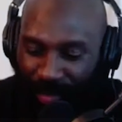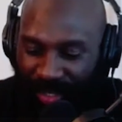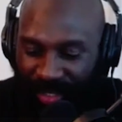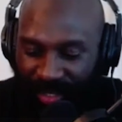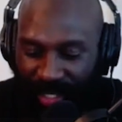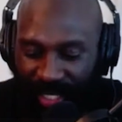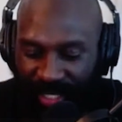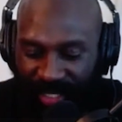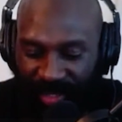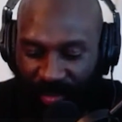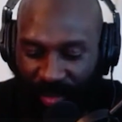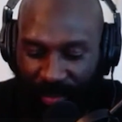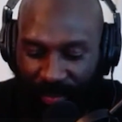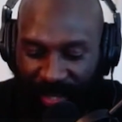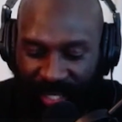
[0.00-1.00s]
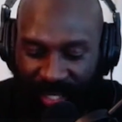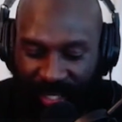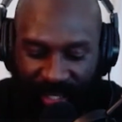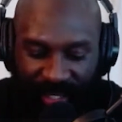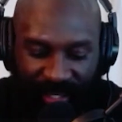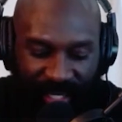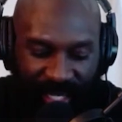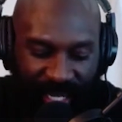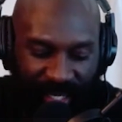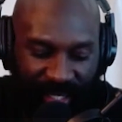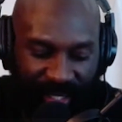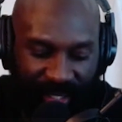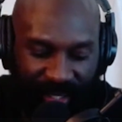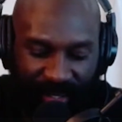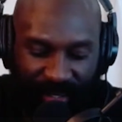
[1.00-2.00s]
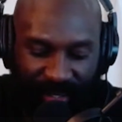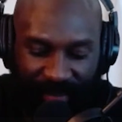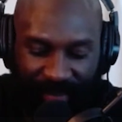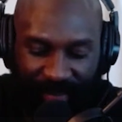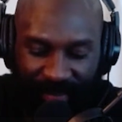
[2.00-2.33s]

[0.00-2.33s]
we start, I just want to make clear that all